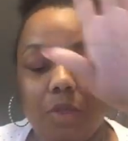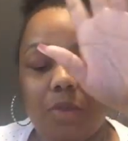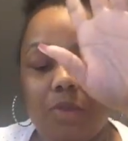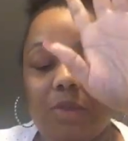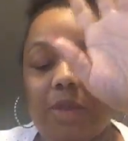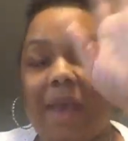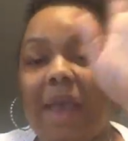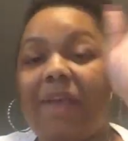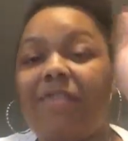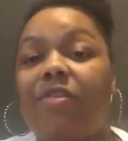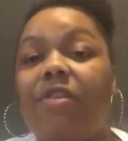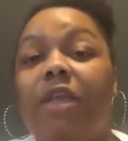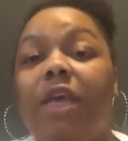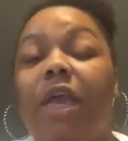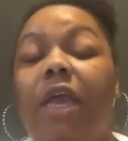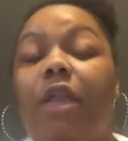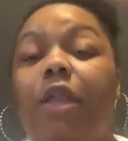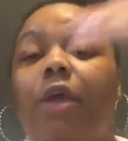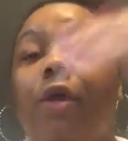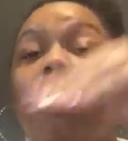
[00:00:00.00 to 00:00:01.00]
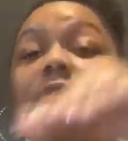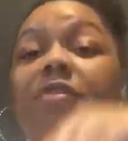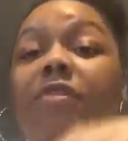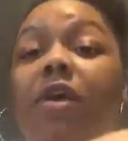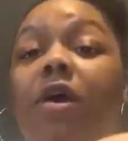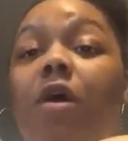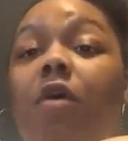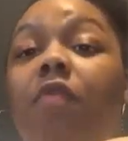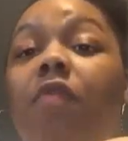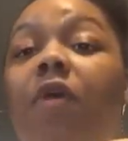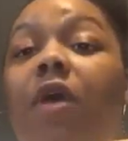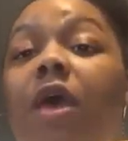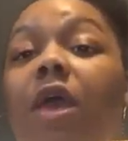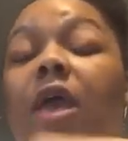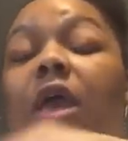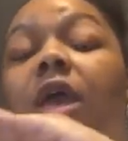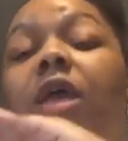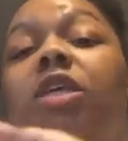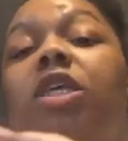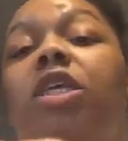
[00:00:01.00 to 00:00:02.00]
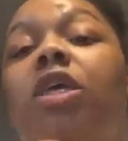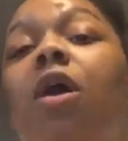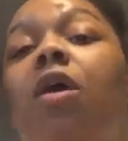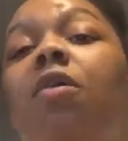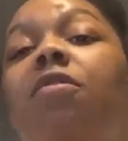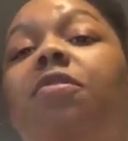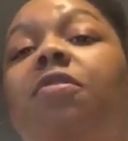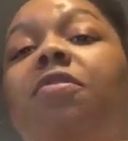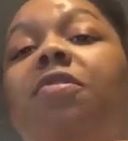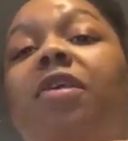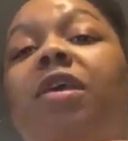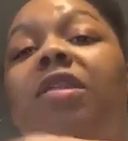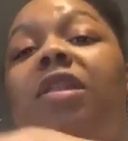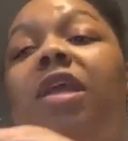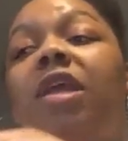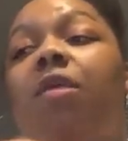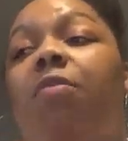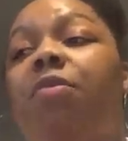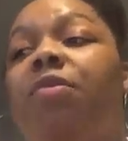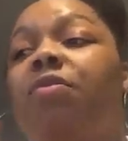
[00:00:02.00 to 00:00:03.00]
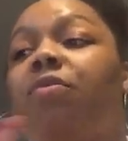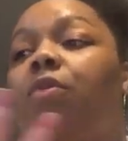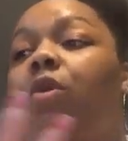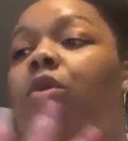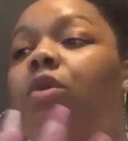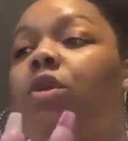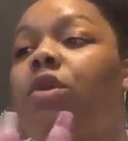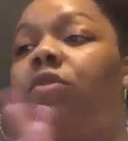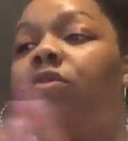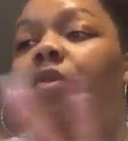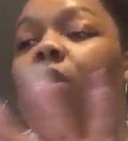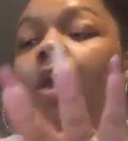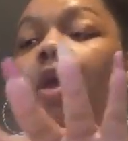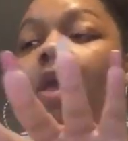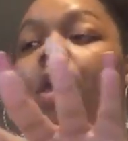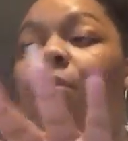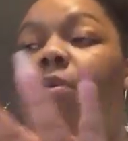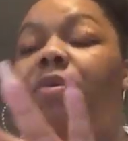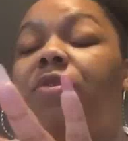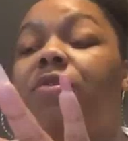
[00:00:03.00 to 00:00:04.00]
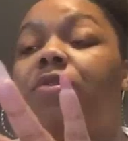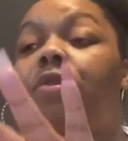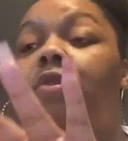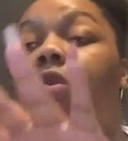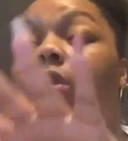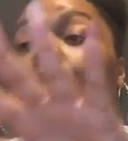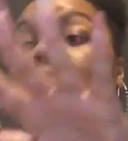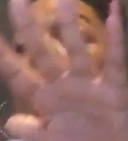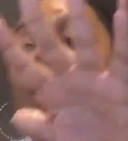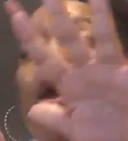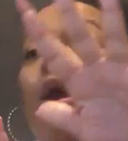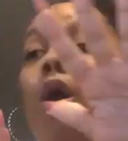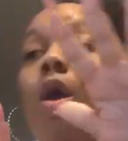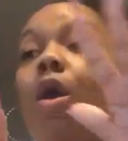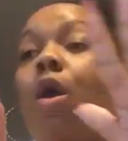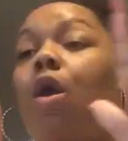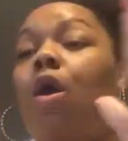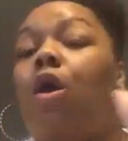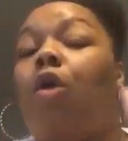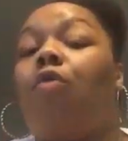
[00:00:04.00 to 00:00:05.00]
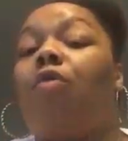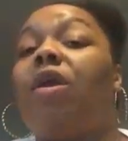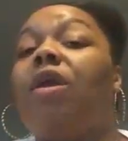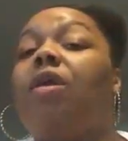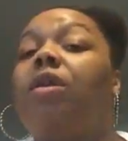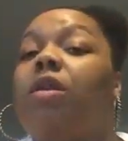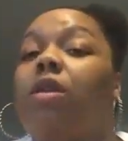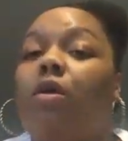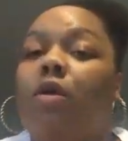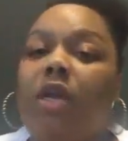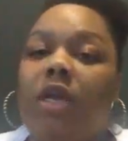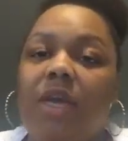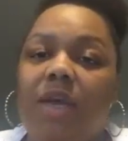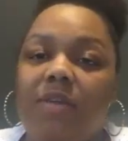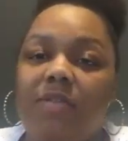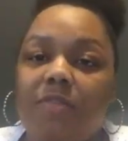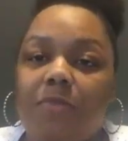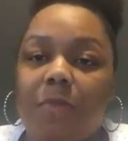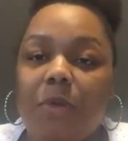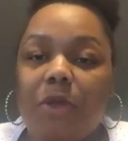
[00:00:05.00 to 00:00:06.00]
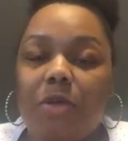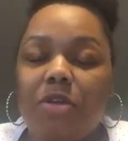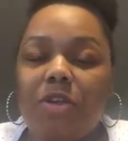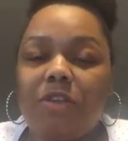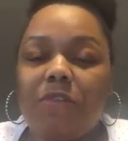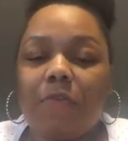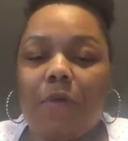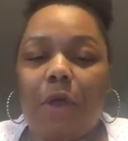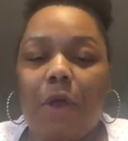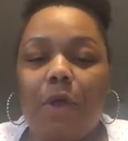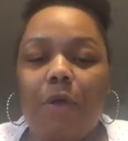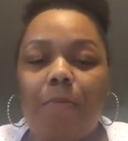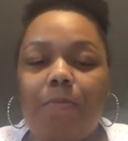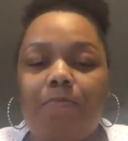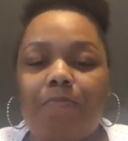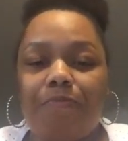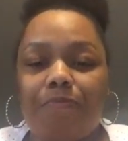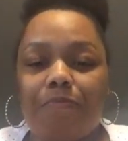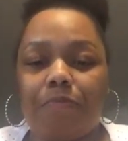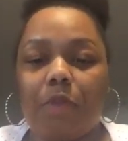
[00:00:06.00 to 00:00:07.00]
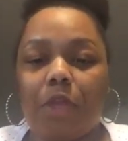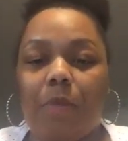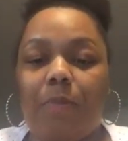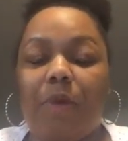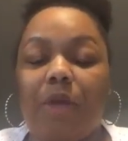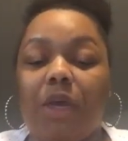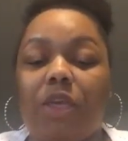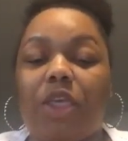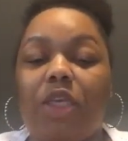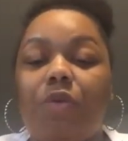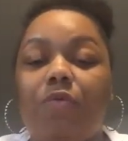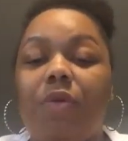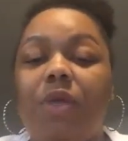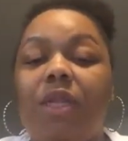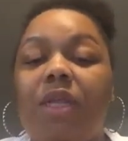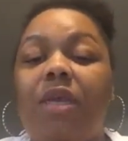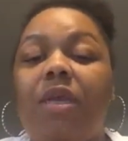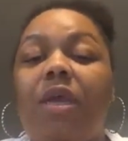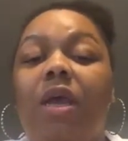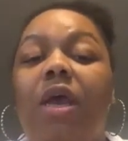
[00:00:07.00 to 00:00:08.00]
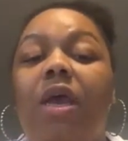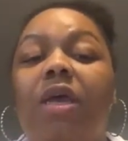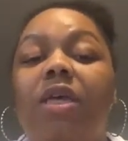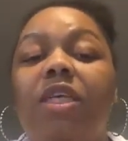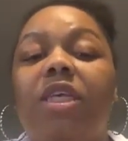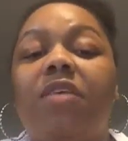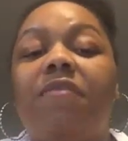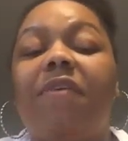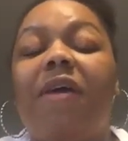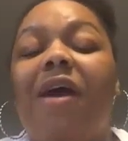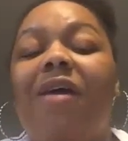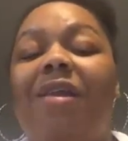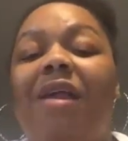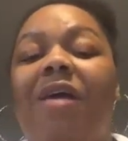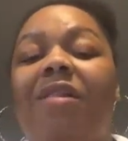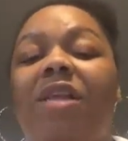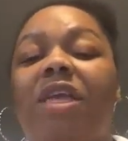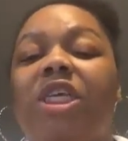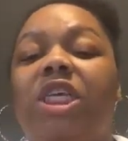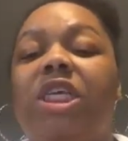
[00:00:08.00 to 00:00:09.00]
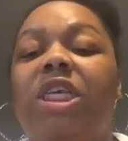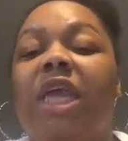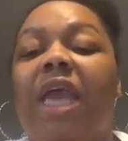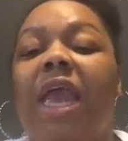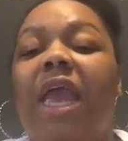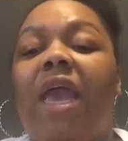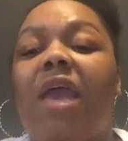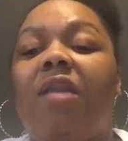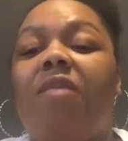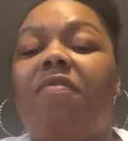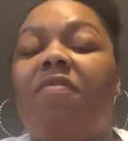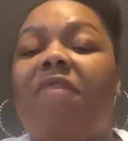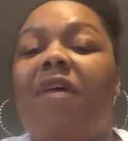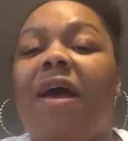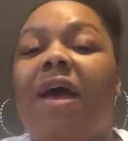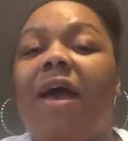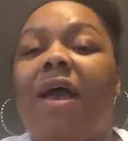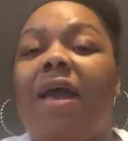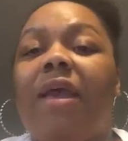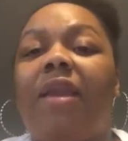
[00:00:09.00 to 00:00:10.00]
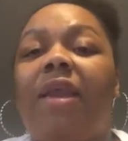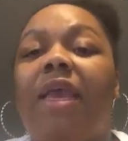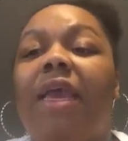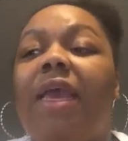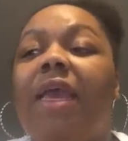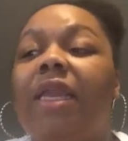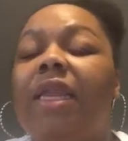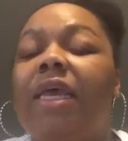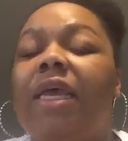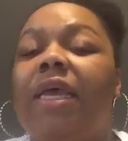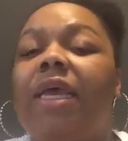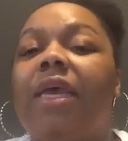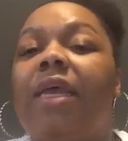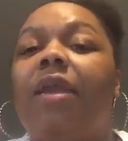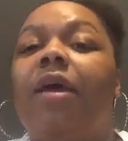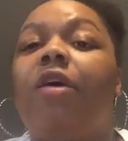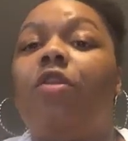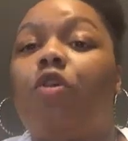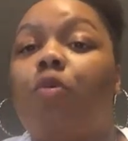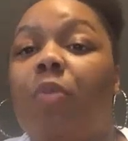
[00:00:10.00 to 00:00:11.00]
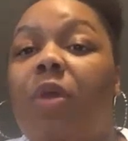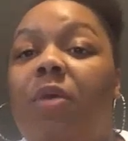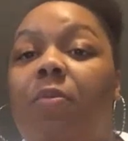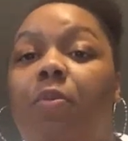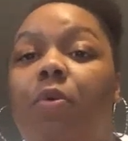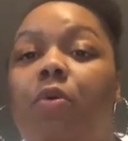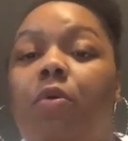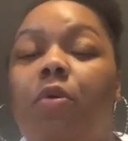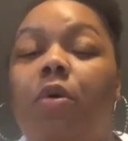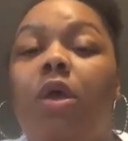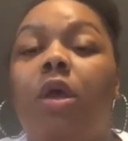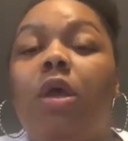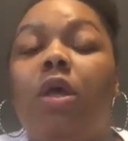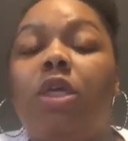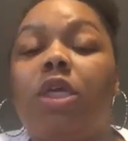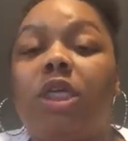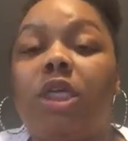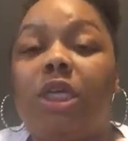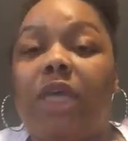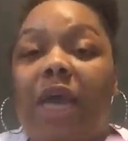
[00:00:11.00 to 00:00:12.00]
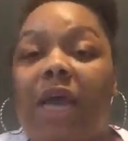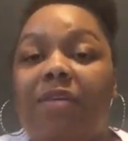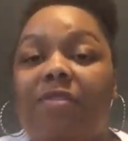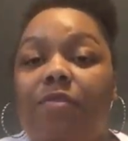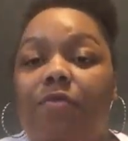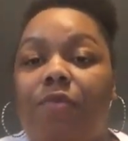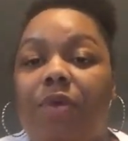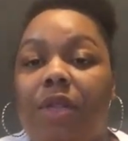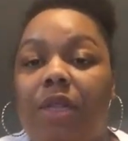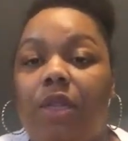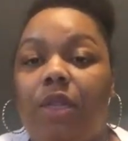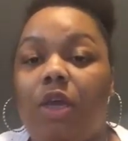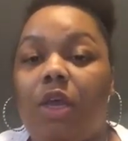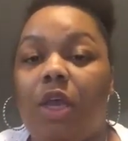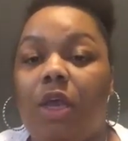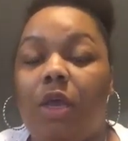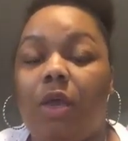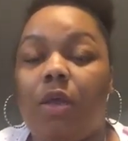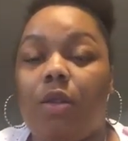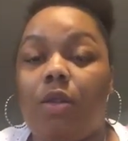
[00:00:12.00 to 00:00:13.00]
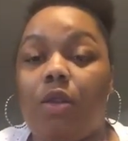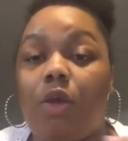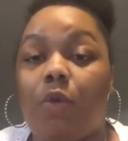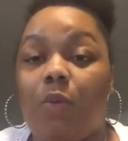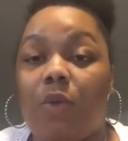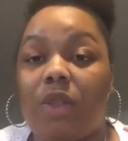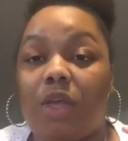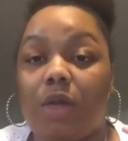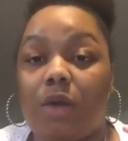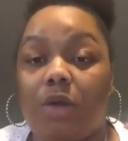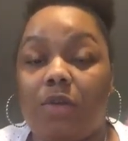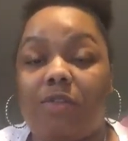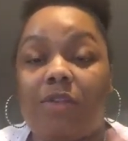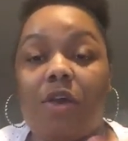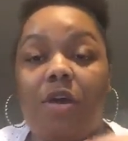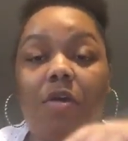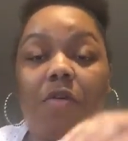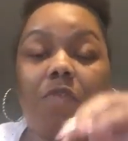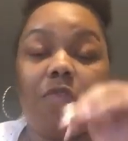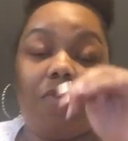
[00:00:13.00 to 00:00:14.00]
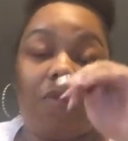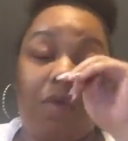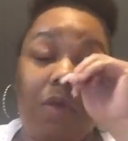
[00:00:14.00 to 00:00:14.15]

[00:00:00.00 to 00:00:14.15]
to actually healing herself. And she also said that it was a great learning experience for her, because she found out that she can't find healing in other people. She has to really look within herself.